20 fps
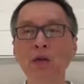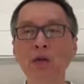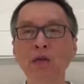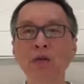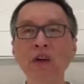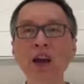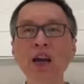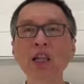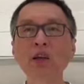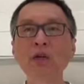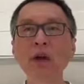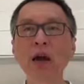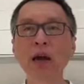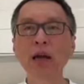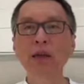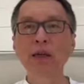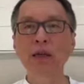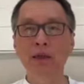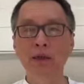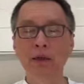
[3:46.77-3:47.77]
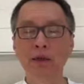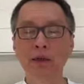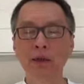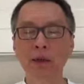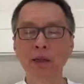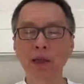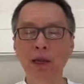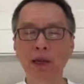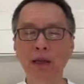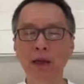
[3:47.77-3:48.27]
value added,
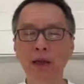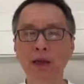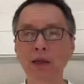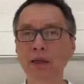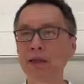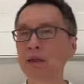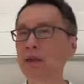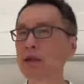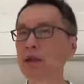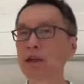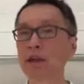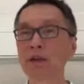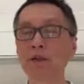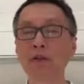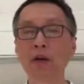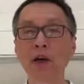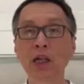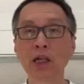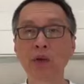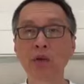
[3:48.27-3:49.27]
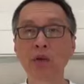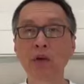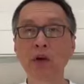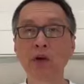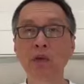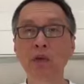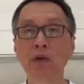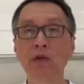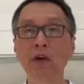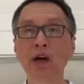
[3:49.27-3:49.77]
like uh, in Silicon Valley, we talk
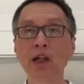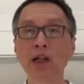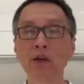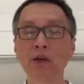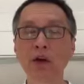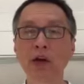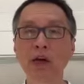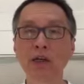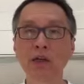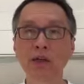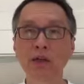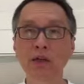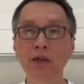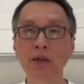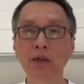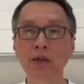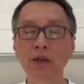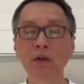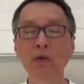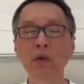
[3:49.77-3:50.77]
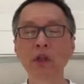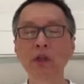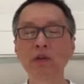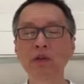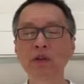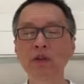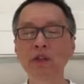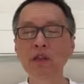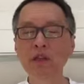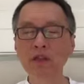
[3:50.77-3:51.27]
about value added know, when you
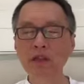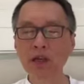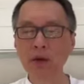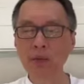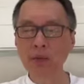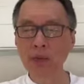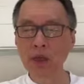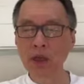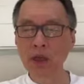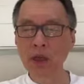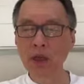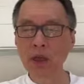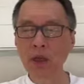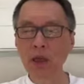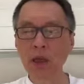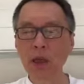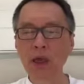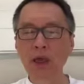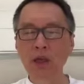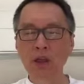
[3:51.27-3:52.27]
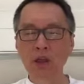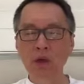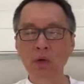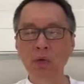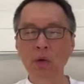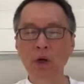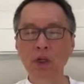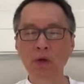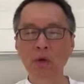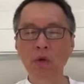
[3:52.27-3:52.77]
see something, you
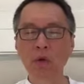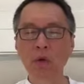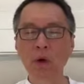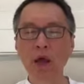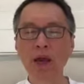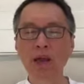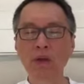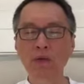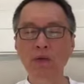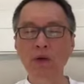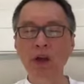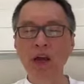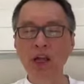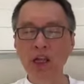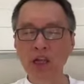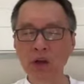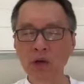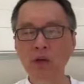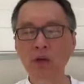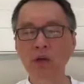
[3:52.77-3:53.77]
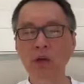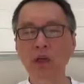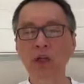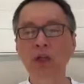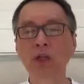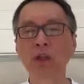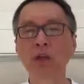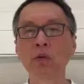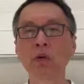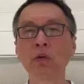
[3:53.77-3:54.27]
want to add value to it.
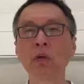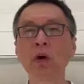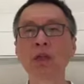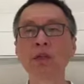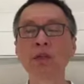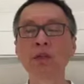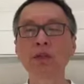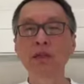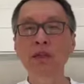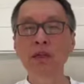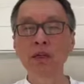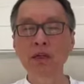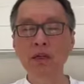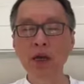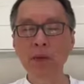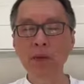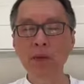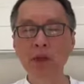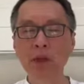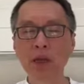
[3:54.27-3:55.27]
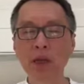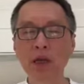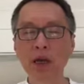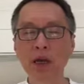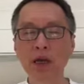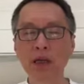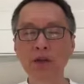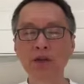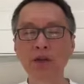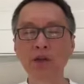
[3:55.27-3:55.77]
You want to see somebody
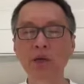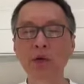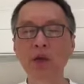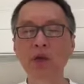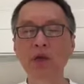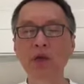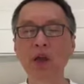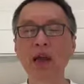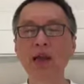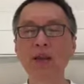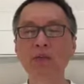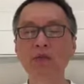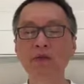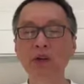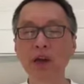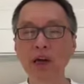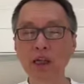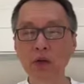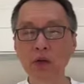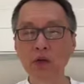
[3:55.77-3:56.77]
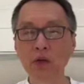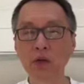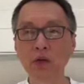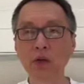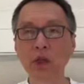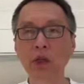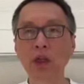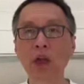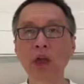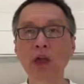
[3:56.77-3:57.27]
else, you want to add value to
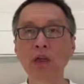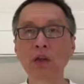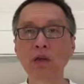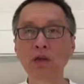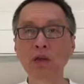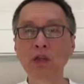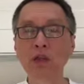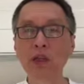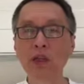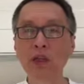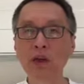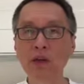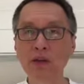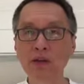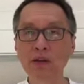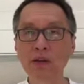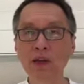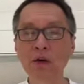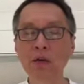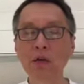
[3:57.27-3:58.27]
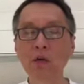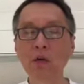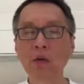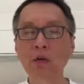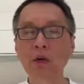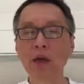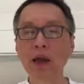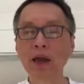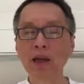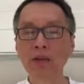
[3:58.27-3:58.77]
it. You see yourself, you want
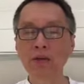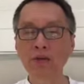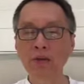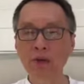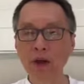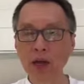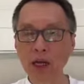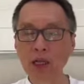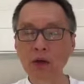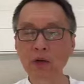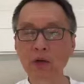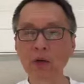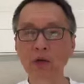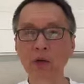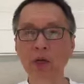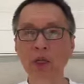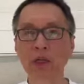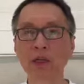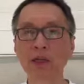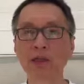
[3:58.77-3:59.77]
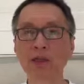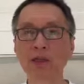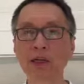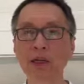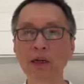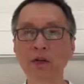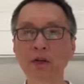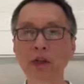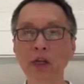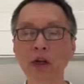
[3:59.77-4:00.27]
to add value to it
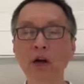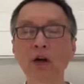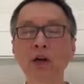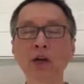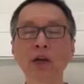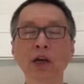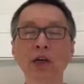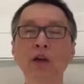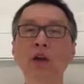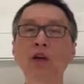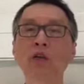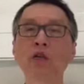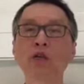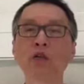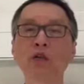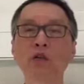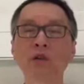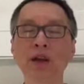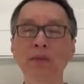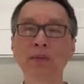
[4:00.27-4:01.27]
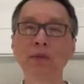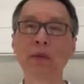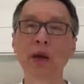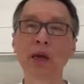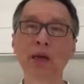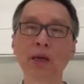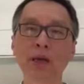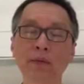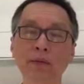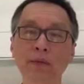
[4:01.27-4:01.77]
instead of saying, oh yeah, you're no good, I'm
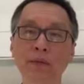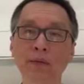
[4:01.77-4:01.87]
better.